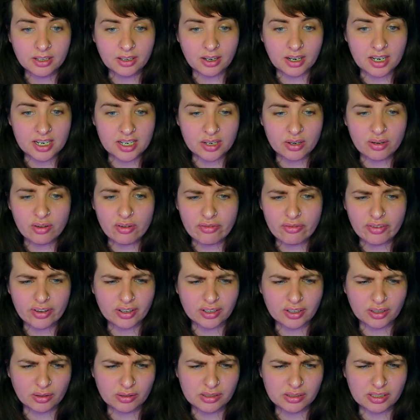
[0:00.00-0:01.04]
I know
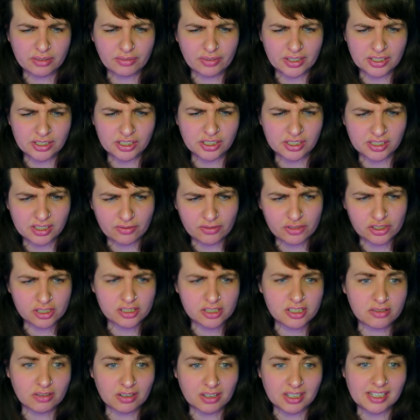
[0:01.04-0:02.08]
that Ghost Adventures have
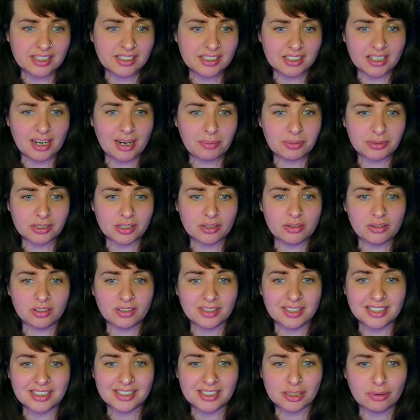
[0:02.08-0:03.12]
just released an episode
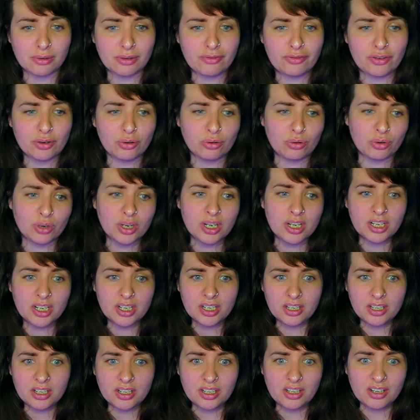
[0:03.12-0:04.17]
on this, so if you're
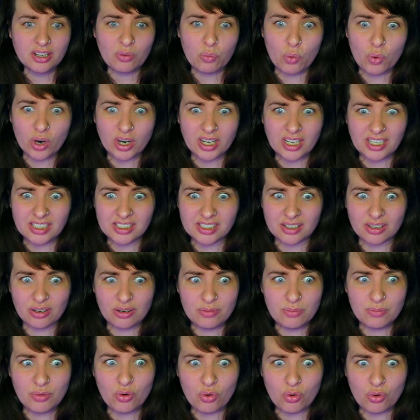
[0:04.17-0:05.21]
wanting to
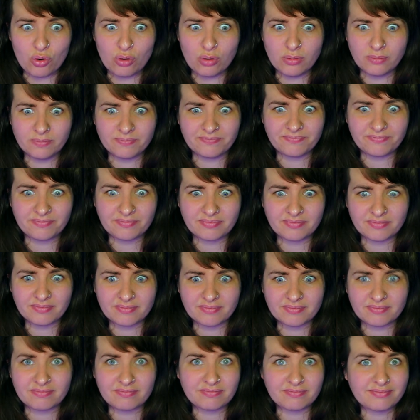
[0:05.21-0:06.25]
know more
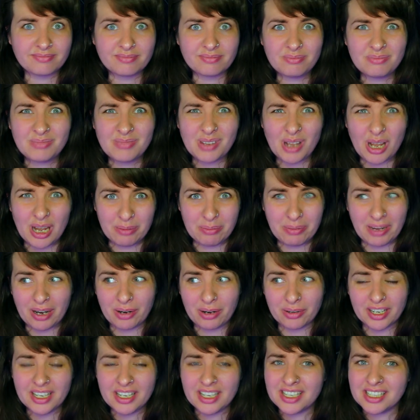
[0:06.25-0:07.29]

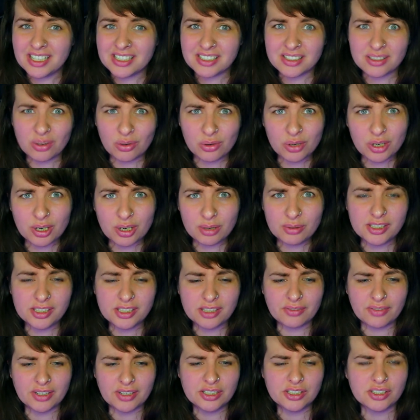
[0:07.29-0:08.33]
about it, it's on
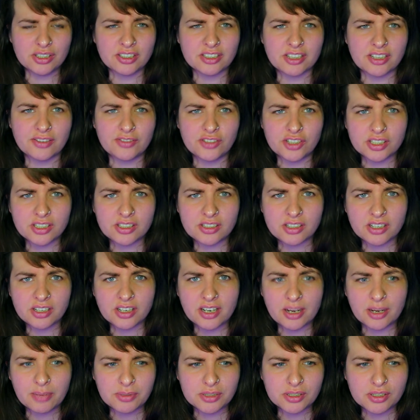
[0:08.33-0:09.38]
Ghost Adventures. They've just
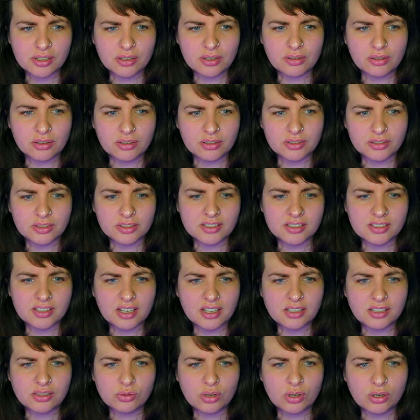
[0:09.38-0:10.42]
done an episode on the
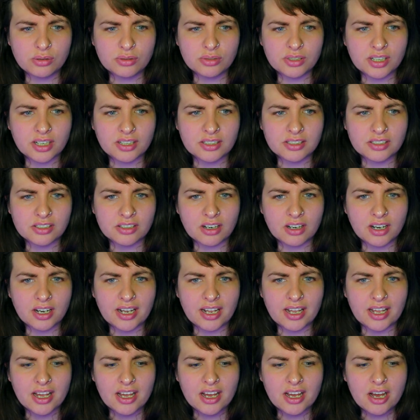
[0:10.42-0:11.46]
Cecil Hotel
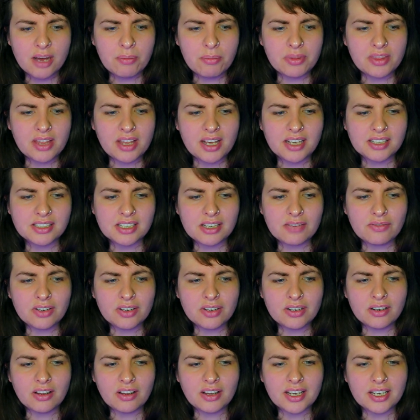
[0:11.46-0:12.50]
entirely, but there's
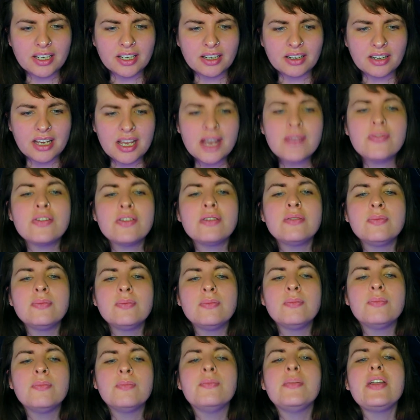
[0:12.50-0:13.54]
even like
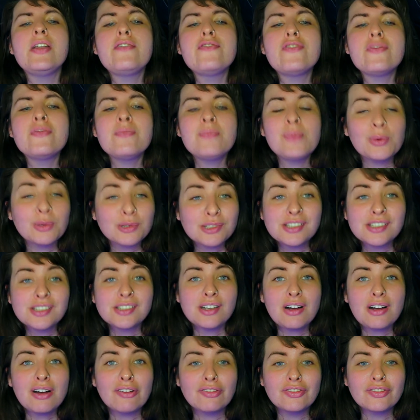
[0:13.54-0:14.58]
even even more
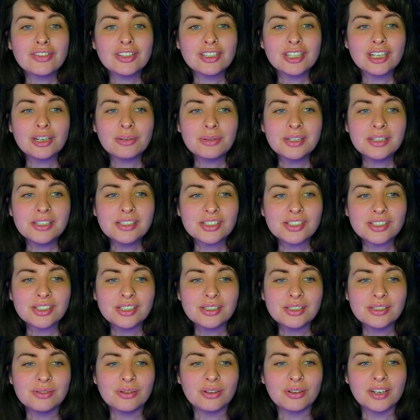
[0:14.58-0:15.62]
stuff to go
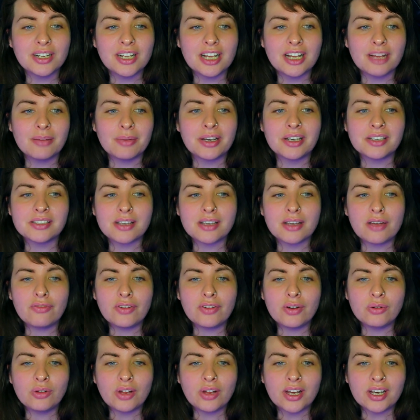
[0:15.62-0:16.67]
into on here because they
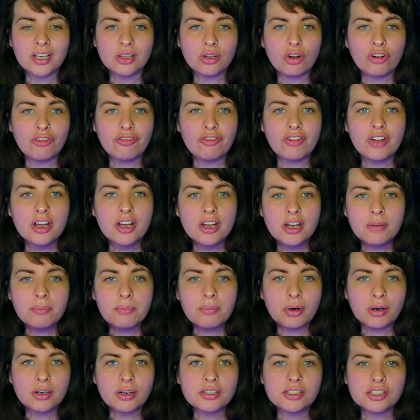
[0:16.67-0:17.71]
feel like a lot of
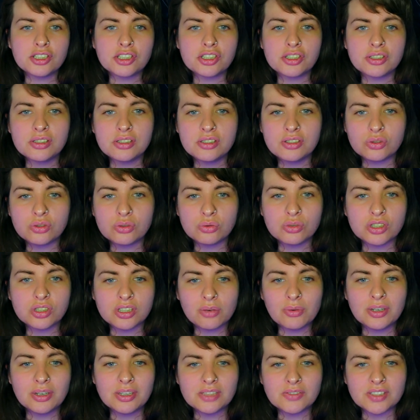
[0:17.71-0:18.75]
politicians
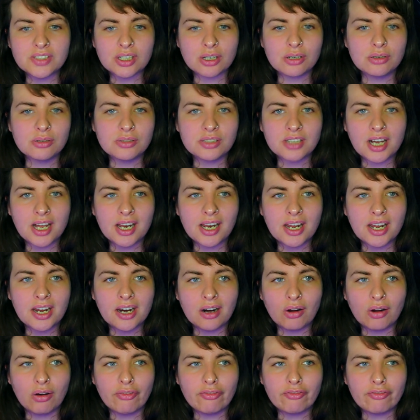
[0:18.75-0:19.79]
also went to this hotel and a lot of